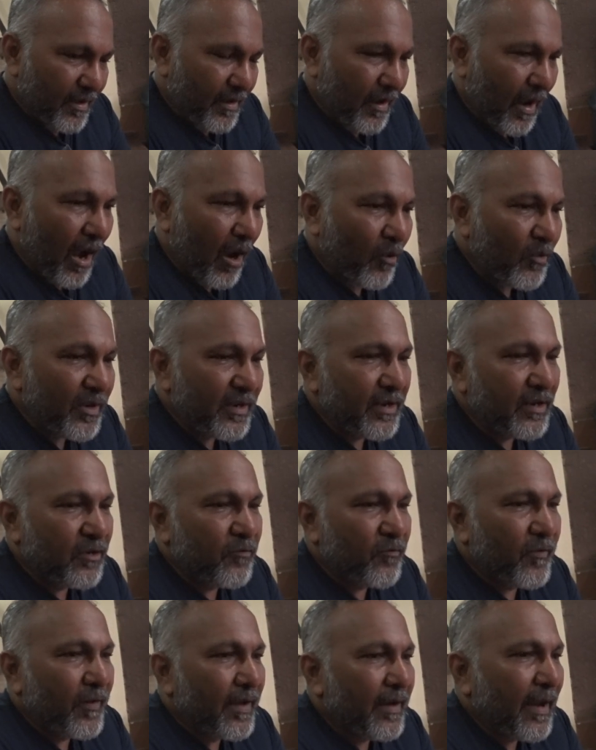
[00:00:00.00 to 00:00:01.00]
How did it
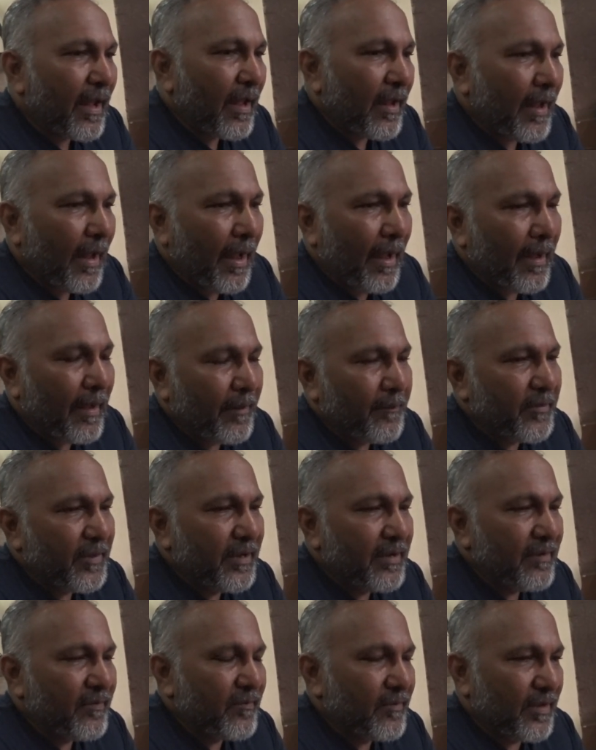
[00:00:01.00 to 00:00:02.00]
fare? I
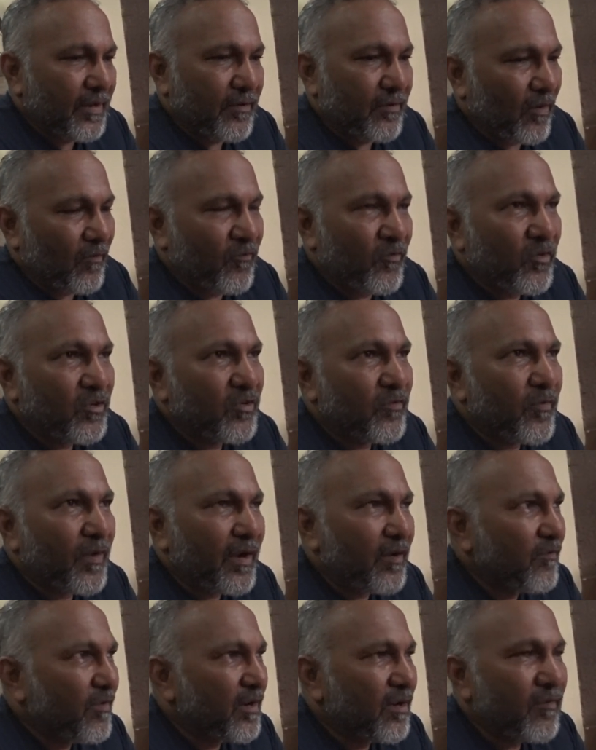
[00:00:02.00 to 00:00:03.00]
mean, it of course
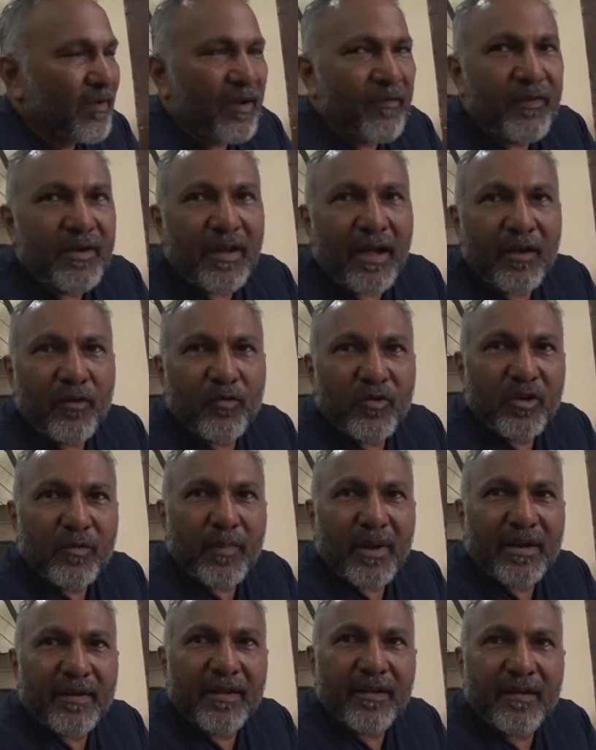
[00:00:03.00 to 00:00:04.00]
fared very well. I mean, I couldn't
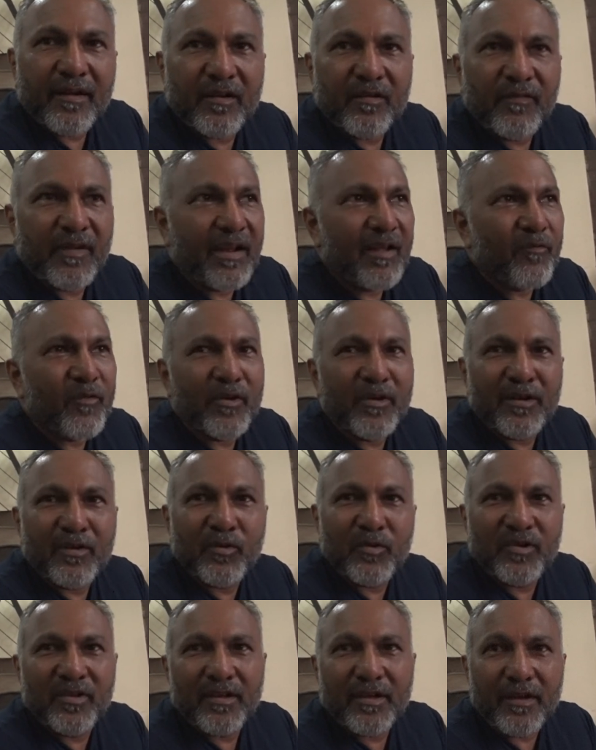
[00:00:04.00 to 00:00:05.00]
buy tickets when I wanted
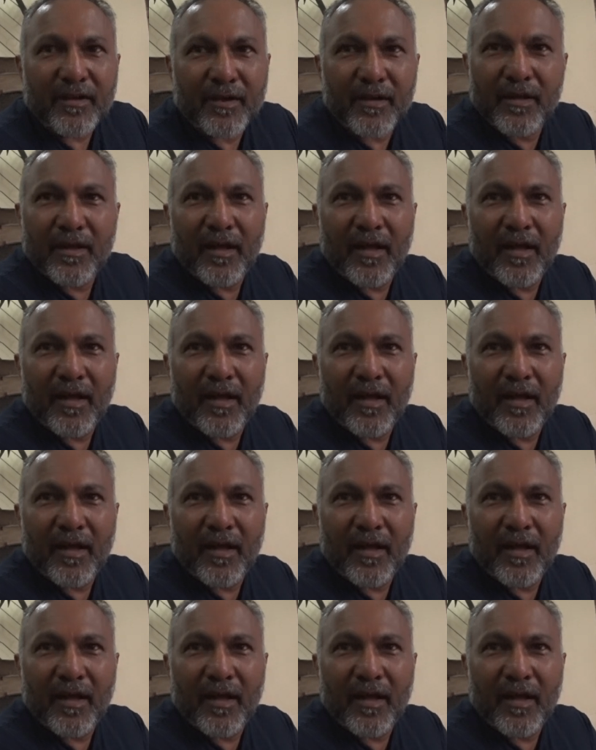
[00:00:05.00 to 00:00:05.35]
to see it.